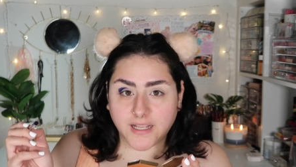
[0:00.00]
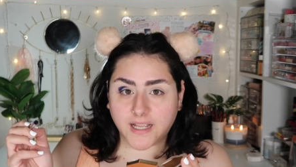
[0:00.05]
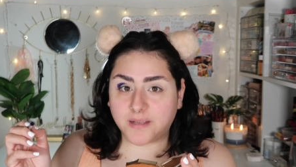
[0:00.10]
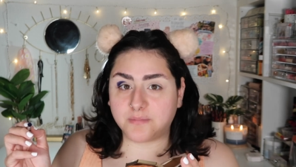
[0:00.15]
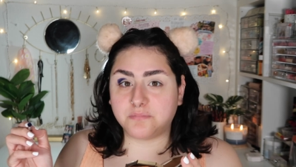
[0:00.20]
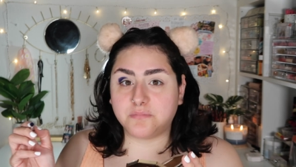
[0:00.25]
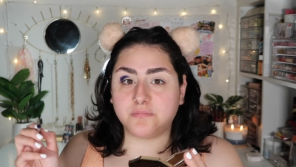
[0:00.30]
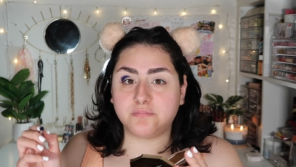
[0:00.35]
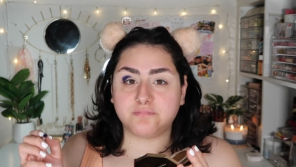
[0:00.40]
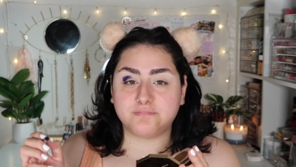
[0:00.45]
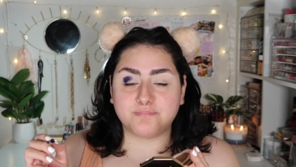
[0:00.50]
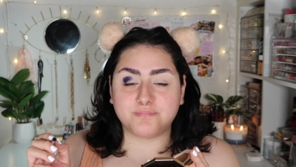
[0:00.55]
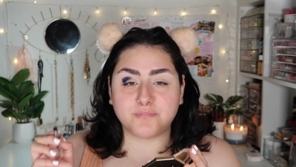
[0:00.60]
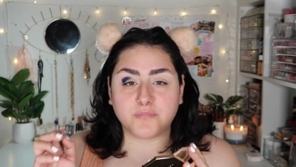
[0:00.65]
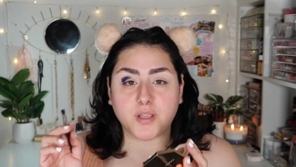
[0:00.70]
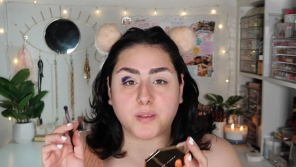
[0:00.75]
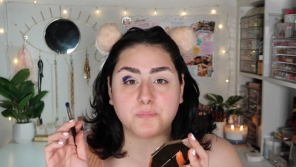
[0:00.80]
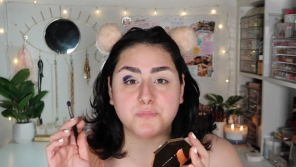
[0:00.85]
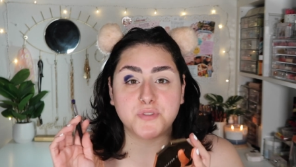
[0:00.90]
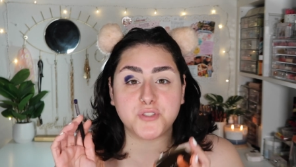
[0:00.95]
I'm
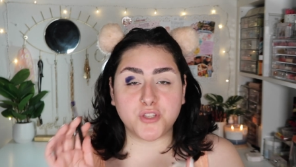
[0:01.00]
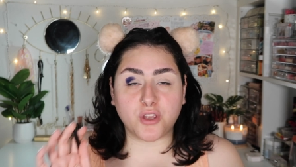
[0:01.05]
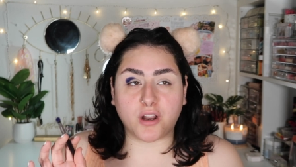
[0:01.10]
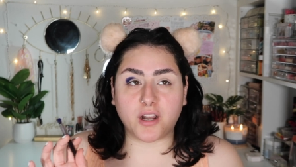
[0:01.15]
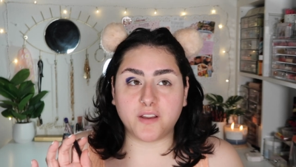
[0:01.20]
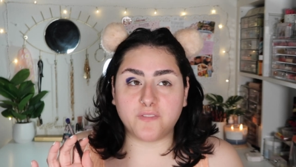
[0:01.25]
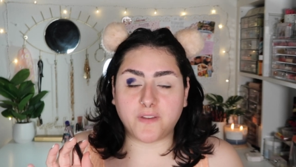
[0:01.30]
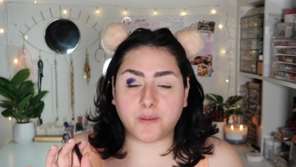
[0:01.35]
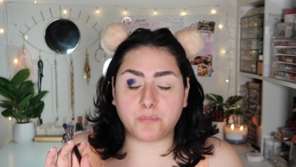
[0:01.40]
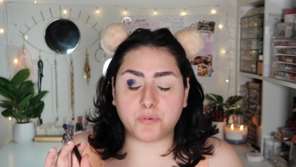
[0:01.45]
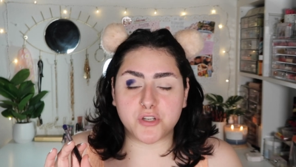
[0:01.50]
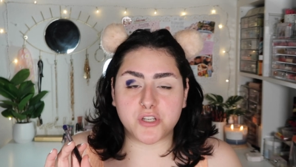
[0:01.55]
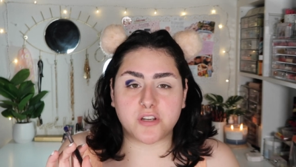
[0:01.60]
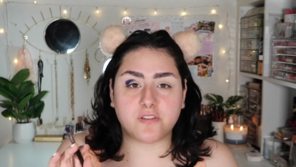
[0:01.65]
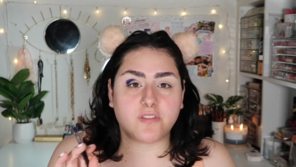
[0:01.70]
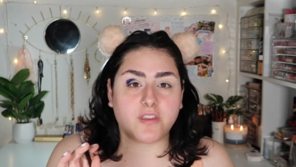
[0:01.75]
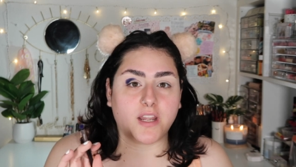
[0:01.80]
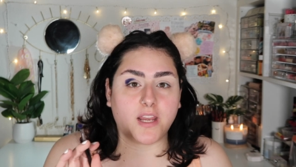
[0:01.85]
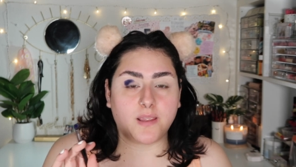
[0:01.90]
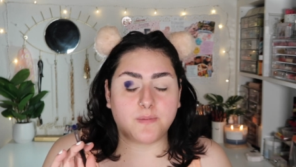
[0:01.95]
I'm sorry if I
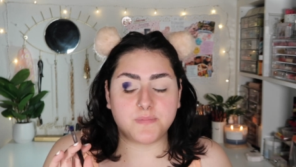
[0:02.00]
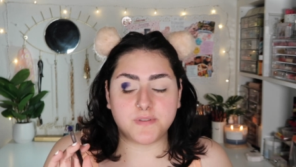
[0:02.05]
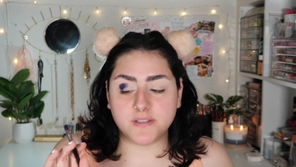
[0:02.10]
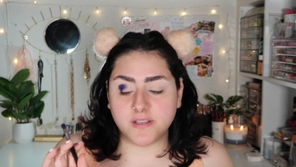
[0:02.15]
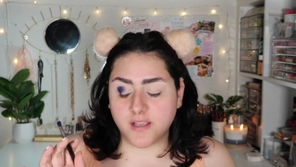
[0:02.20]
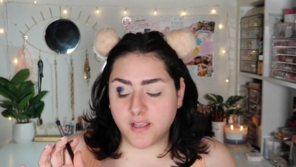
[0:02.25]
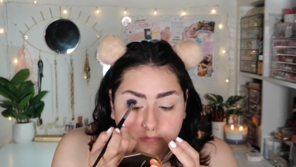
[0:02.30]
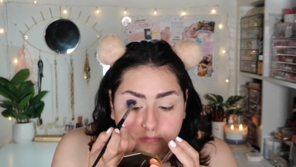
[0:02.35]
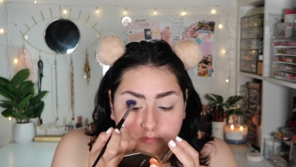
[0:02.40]
butcher the names.